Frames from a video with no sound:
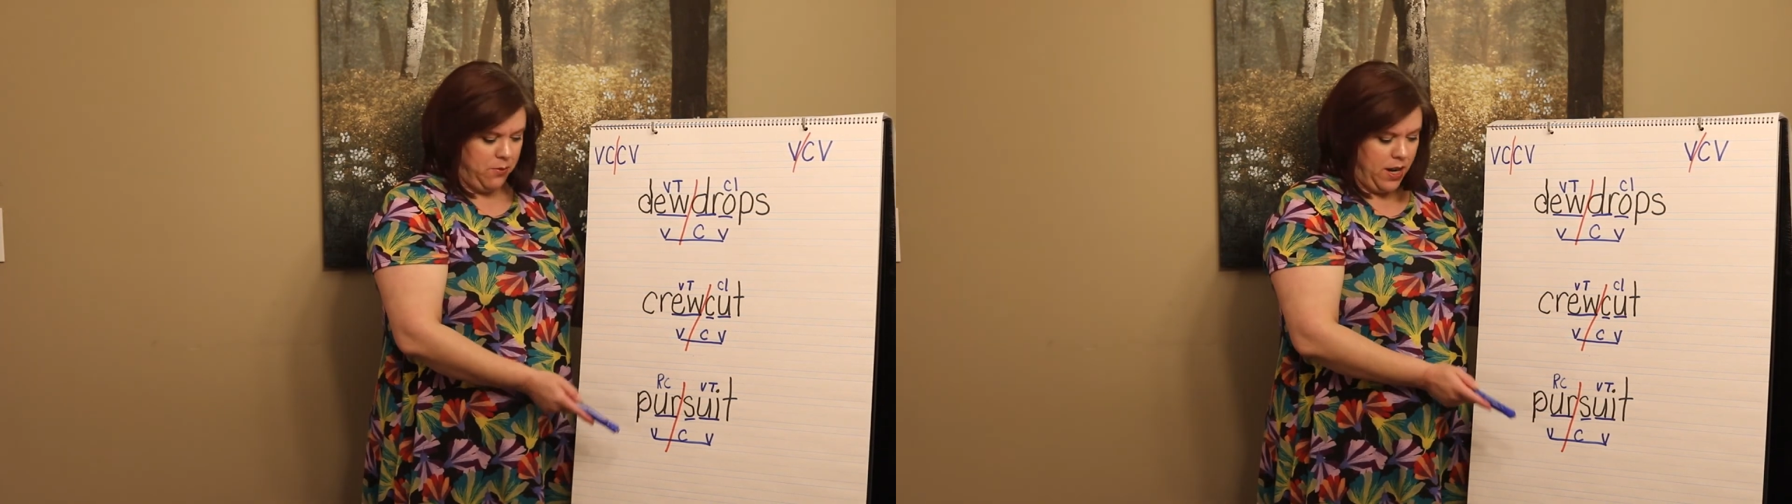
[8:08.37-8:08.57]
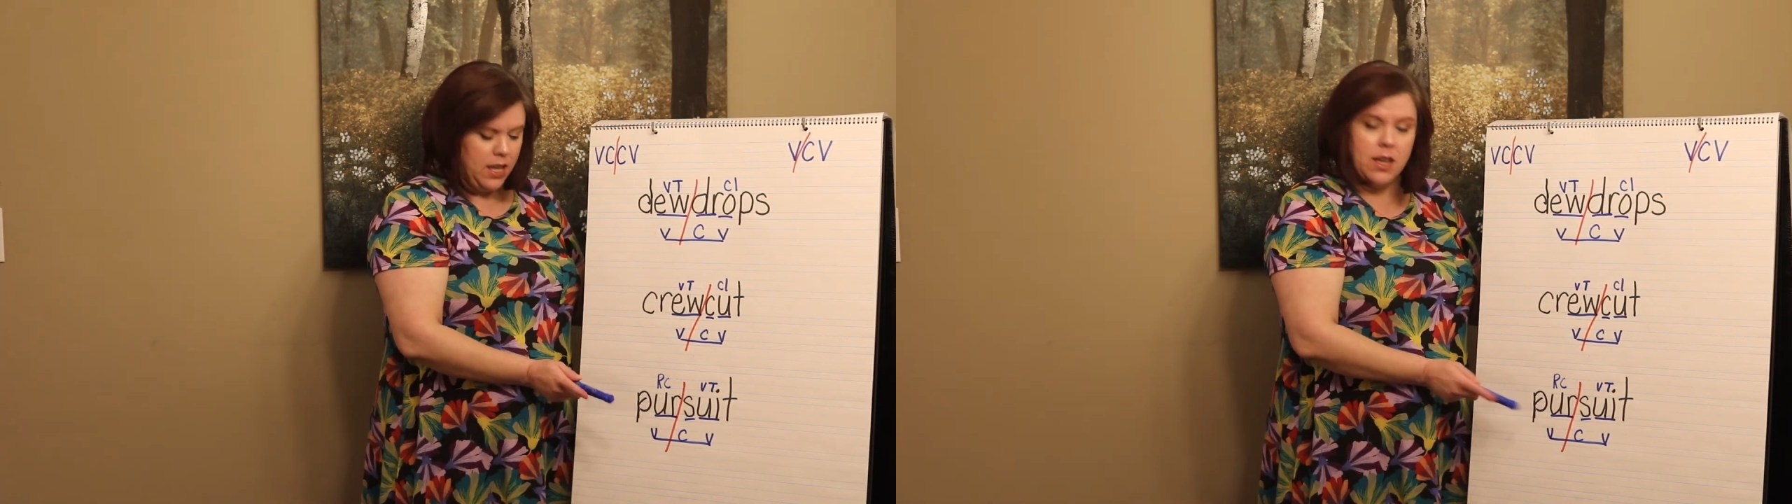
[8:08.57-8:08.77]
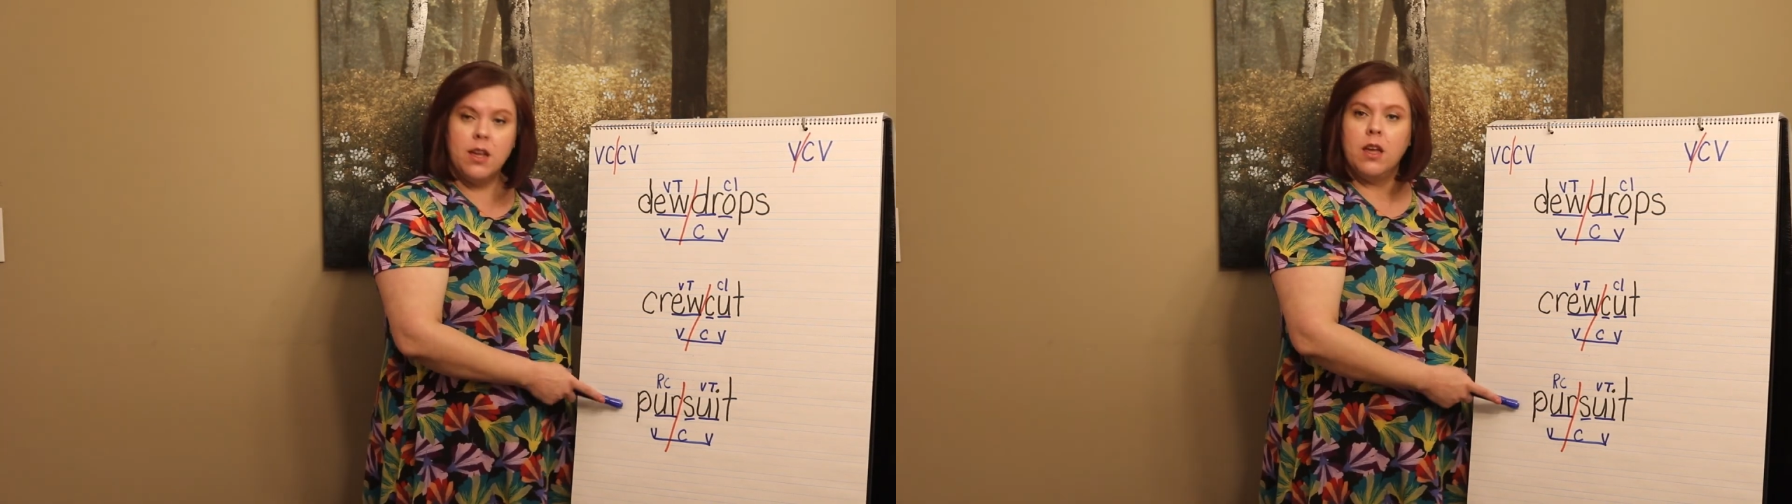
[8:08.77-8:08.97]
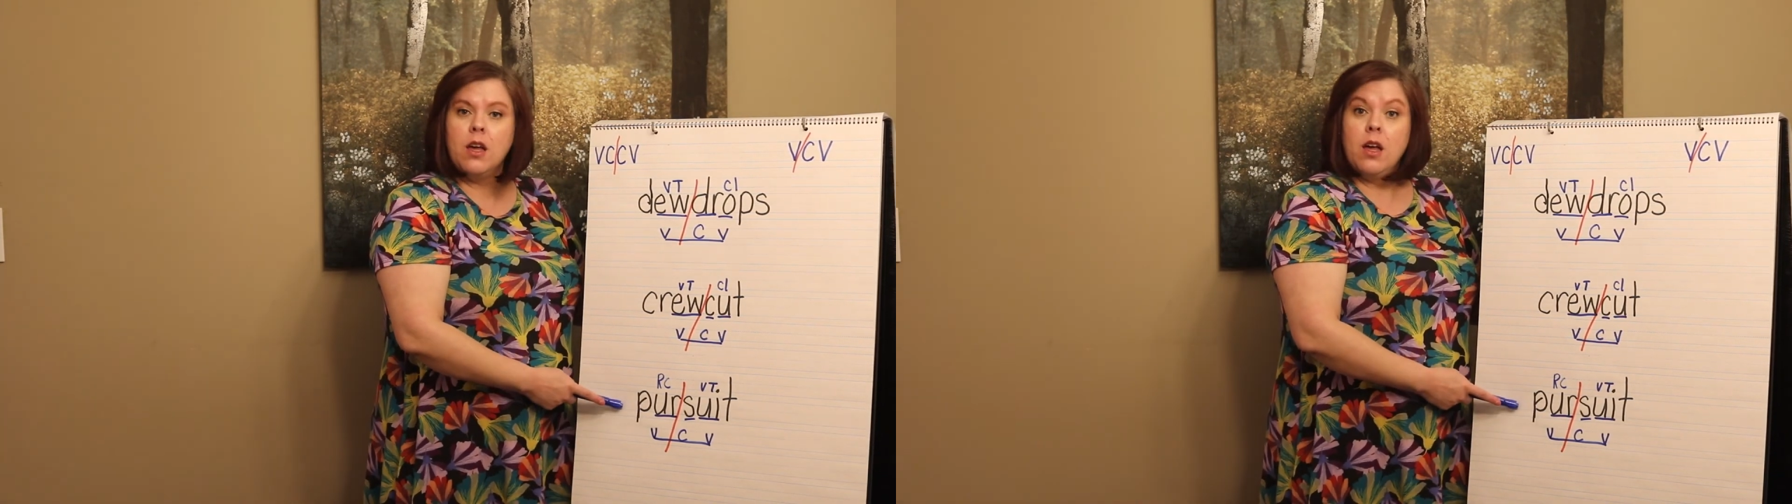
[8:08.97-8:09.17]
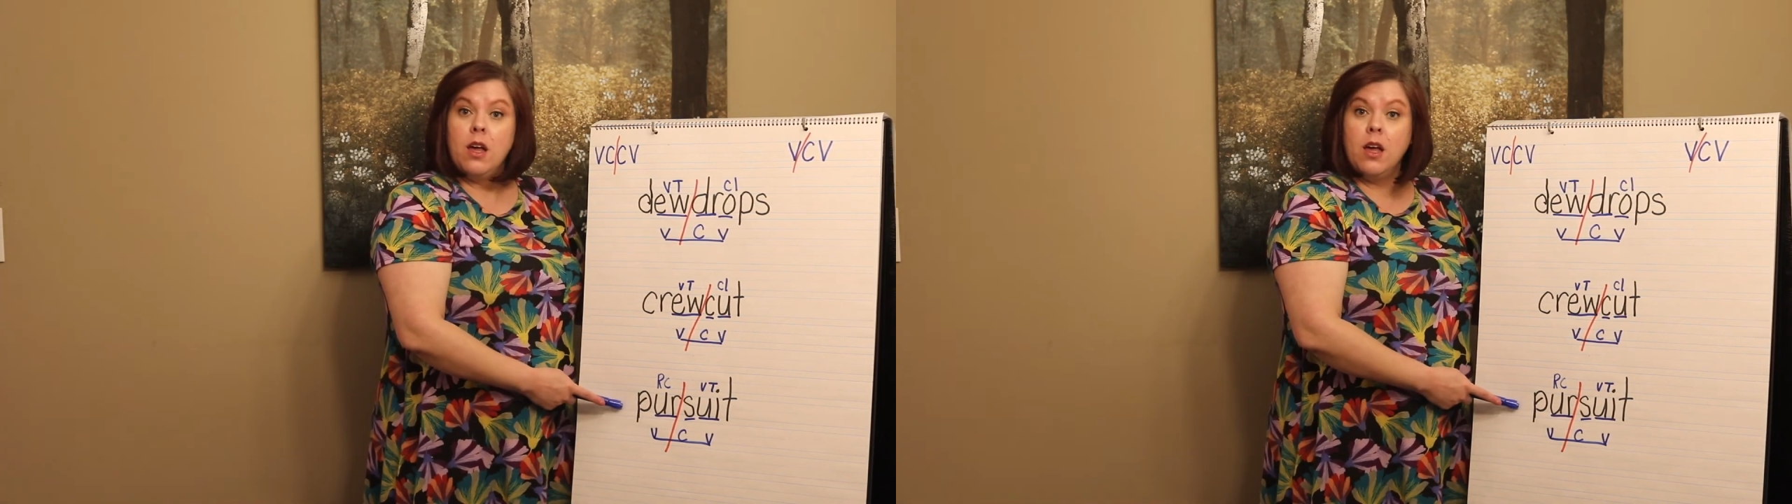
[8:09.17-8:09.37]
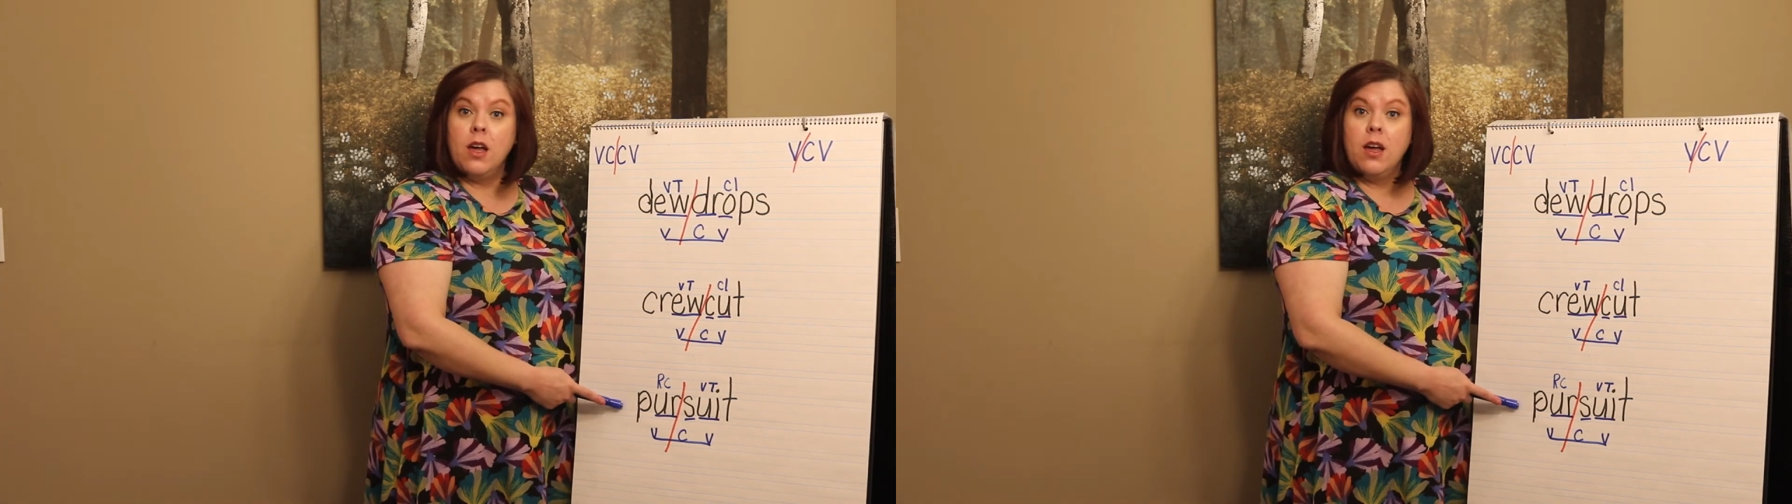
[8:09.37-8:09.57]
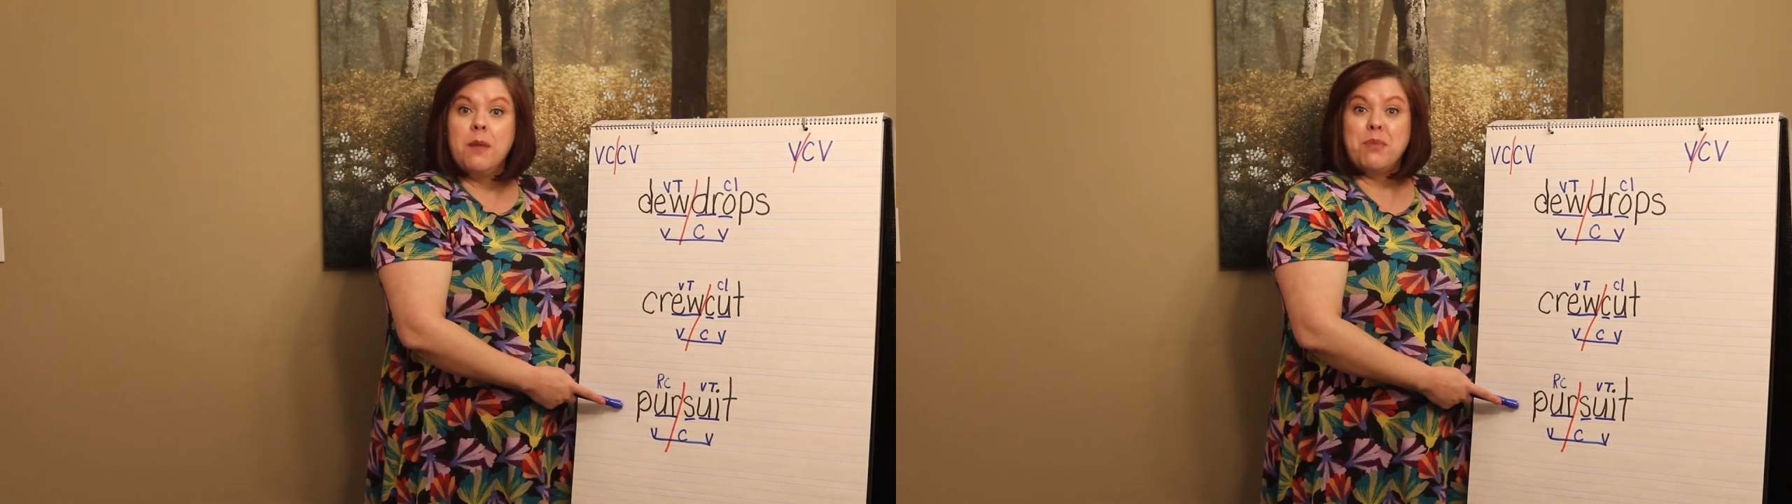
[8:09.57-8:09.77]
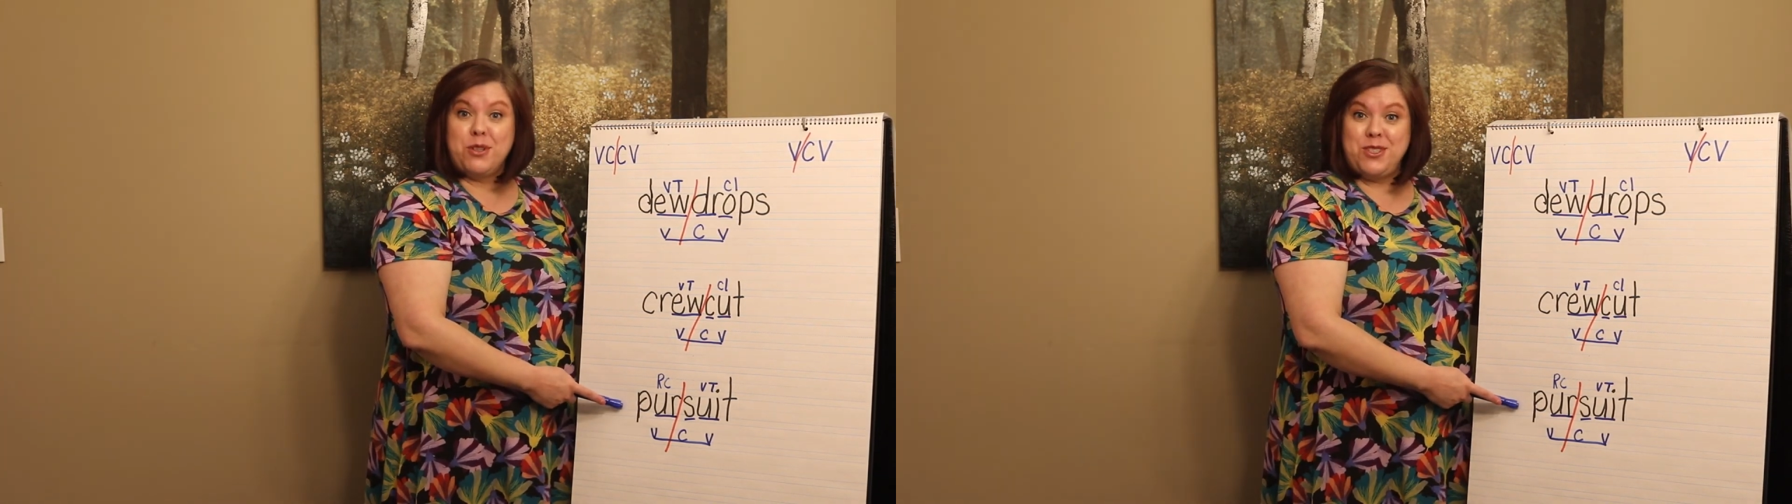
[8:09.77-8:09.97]
Ready?
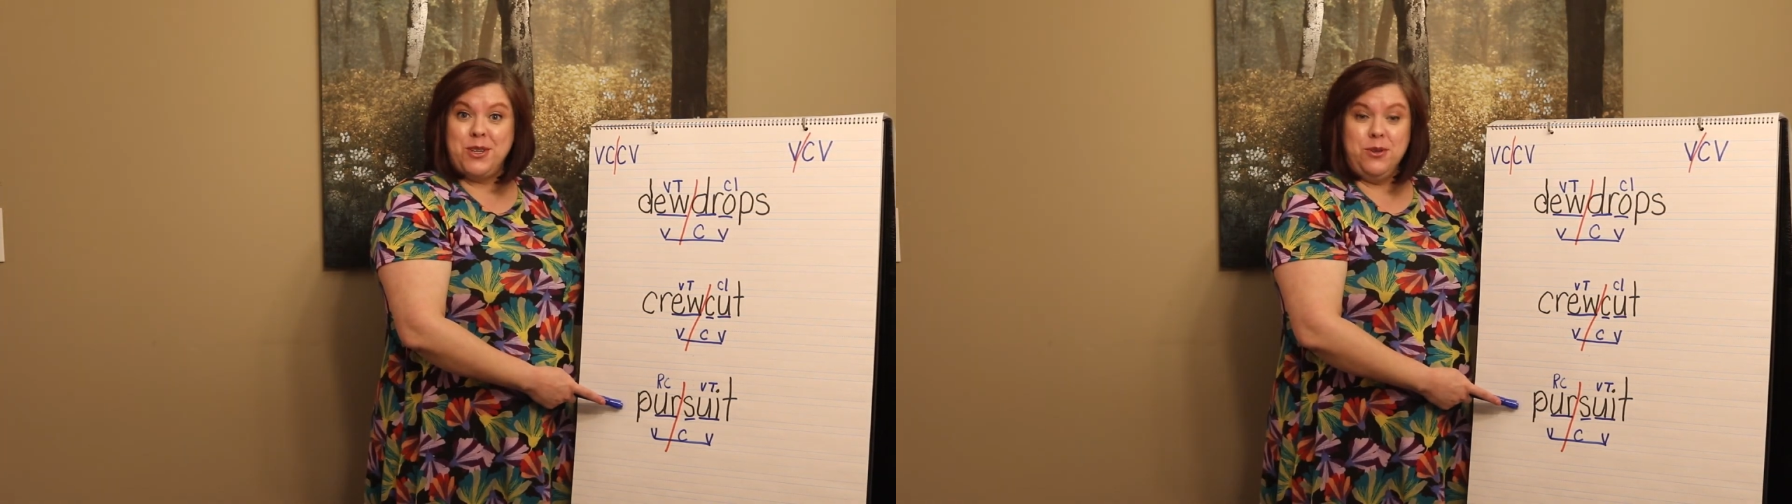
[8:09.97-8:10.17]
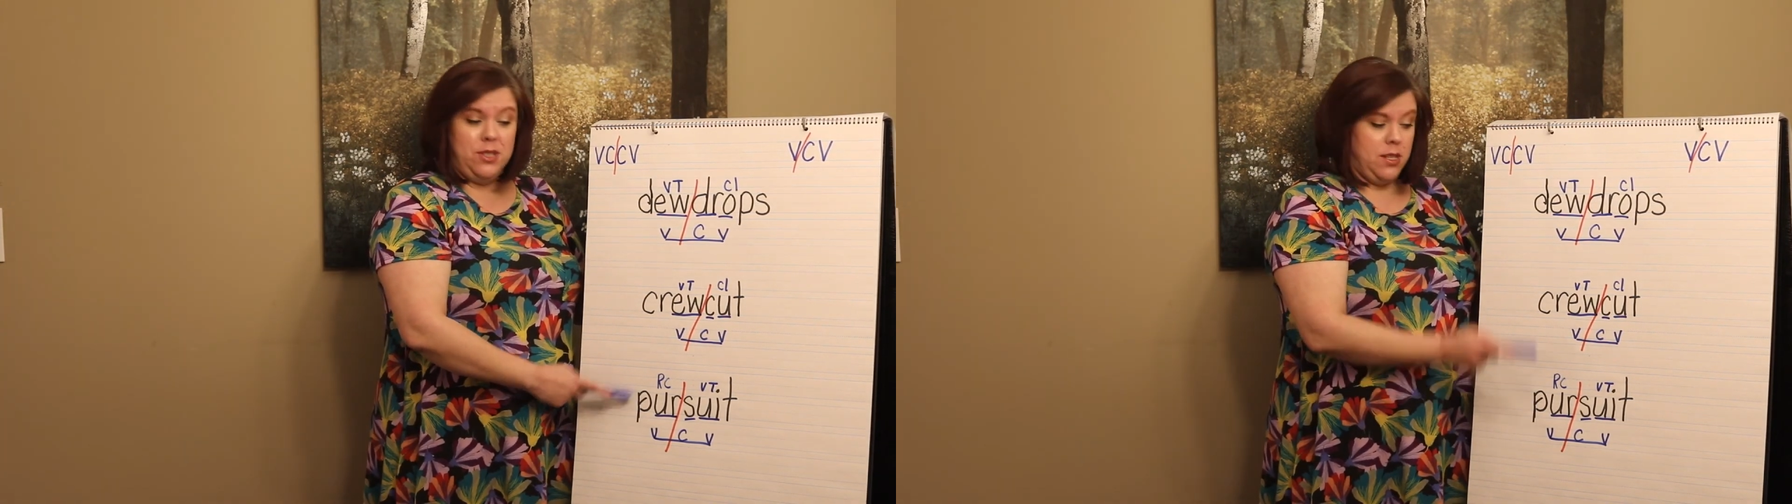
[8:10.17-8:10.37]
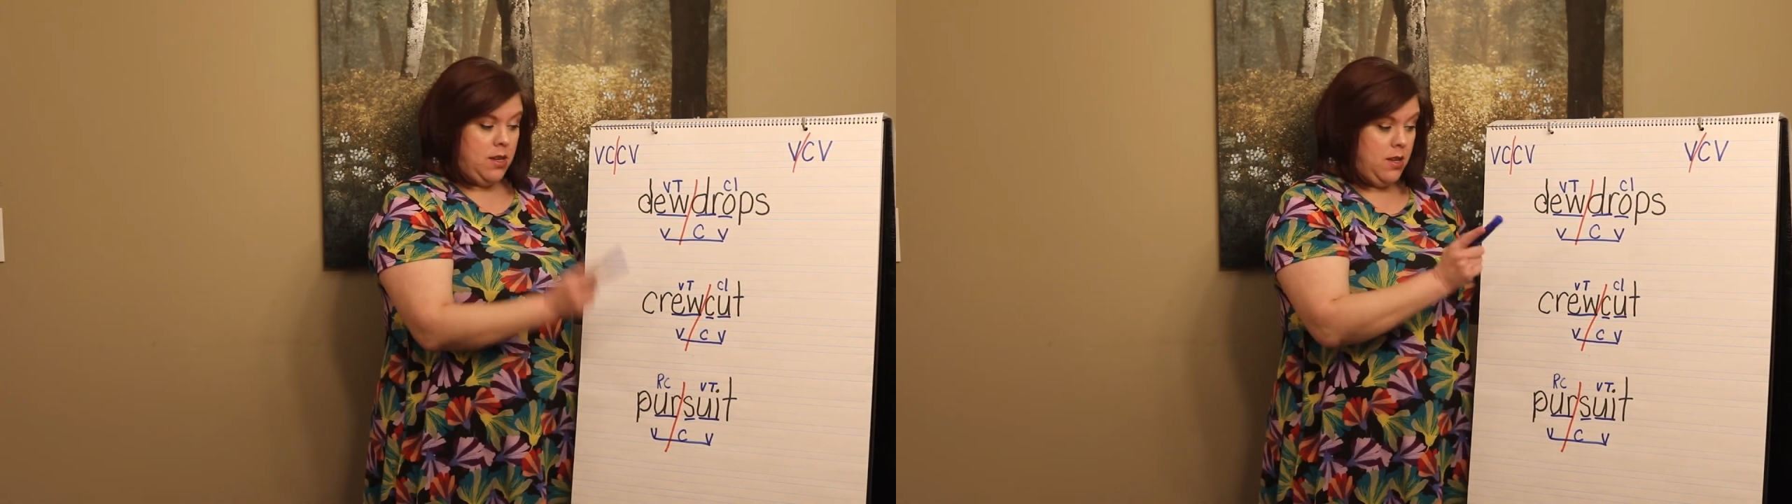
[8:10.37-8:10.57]
Pursuit.